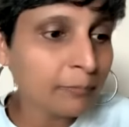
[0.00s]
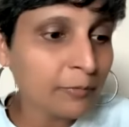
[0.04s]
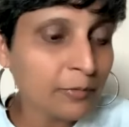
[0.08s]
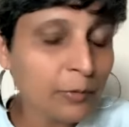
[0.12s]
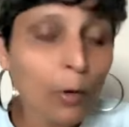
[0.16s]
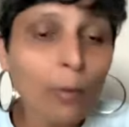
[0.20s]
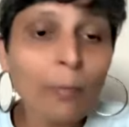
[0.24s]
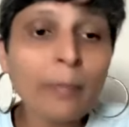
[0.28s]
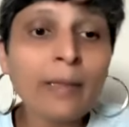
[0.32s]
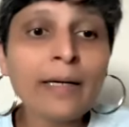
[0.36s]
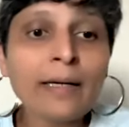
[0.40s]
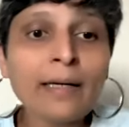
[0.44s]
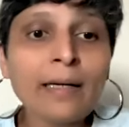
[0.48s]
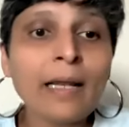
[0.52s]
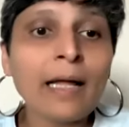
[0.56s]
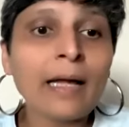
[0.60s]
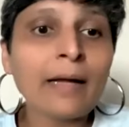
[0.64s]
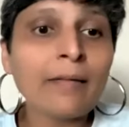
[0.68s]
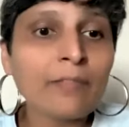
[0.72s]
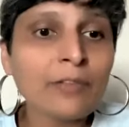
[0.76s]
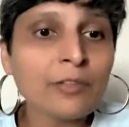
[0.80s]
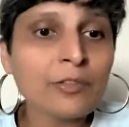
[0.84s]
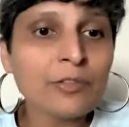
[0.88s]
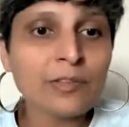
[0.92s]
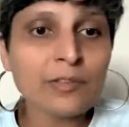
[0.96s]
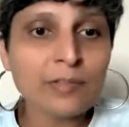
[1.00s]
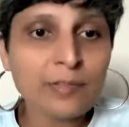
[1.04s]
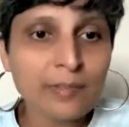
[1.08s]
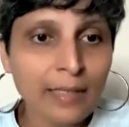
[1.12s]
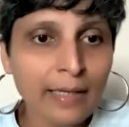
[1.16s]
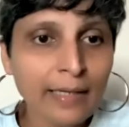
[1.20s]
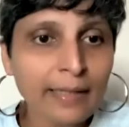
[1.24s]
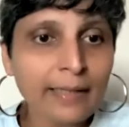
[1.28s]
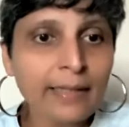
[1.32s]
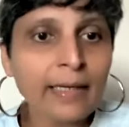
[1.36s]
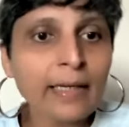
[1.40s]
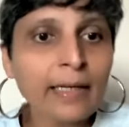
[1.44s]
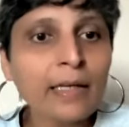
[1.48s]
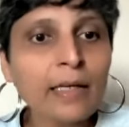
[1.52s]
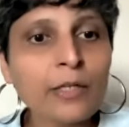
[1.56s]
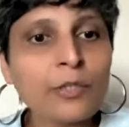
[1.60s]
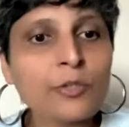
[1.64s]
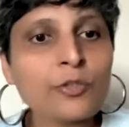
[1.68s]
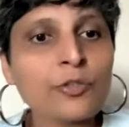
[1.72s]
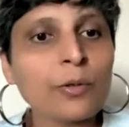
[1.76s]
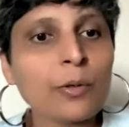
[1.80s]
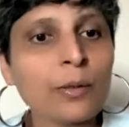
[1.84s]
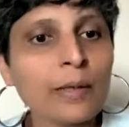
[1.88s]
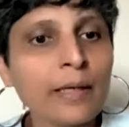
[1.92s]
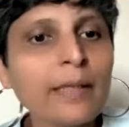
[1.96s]
dominant languages like
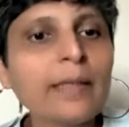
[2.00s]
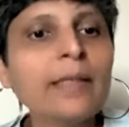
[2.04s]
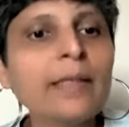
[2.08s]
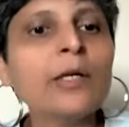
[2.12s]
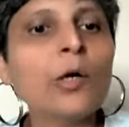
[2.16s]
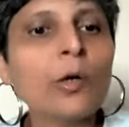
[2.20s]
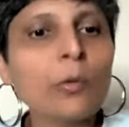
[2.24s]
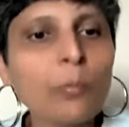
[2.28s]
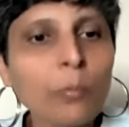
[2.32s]
English or Hindi